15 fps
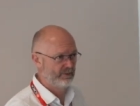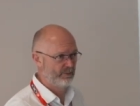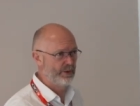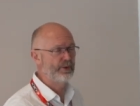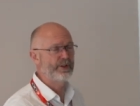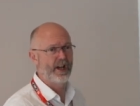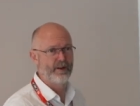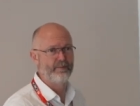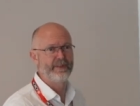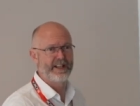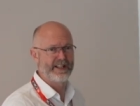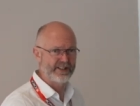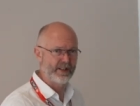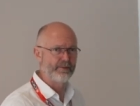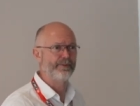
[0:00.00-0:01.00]
will come
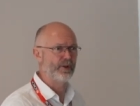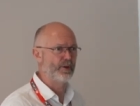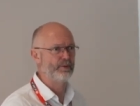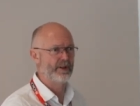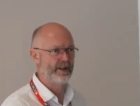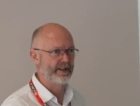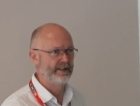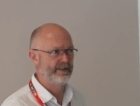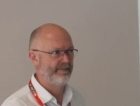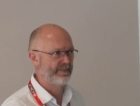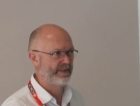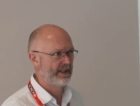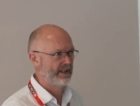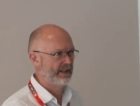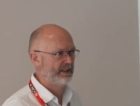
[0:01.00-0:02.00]
in some form or other,
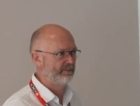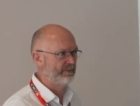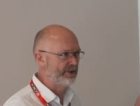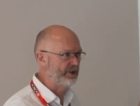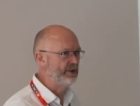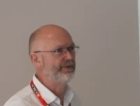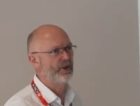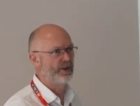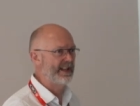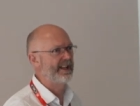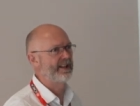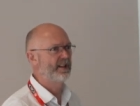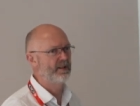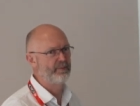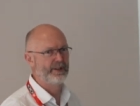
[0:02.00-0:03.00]
but you've got that
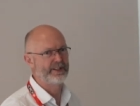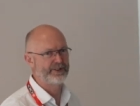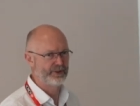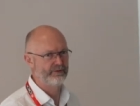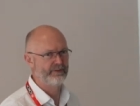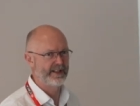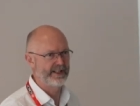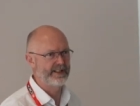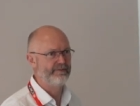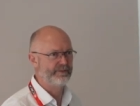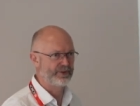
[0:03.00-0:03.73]
liability already.